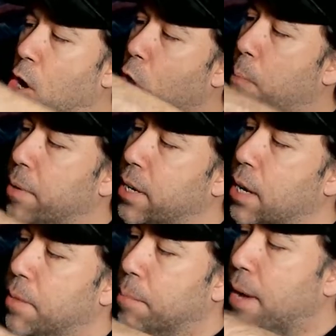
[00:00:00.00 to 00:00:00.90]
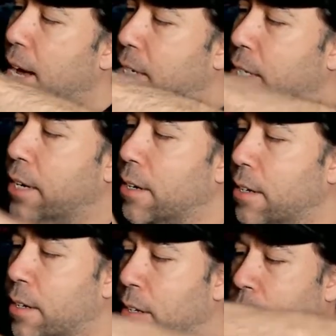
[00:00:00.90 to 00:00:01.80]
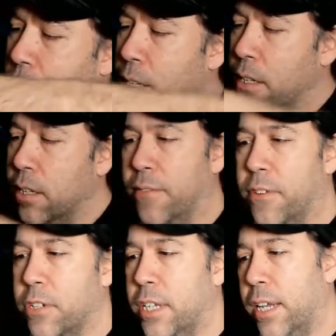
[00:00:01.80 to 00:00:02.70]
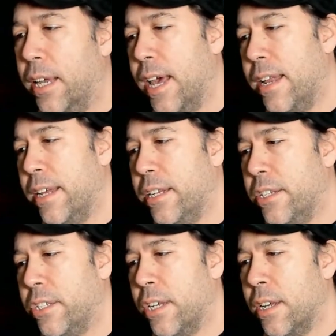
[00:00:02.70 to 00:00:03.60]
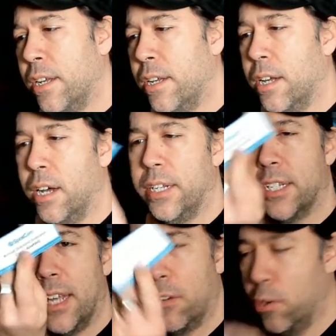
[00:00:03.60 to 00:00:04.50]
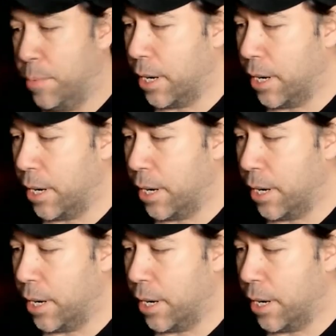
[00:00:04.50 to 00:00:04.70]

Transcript: Opening up the box here, the first thing you get is a discount coupon.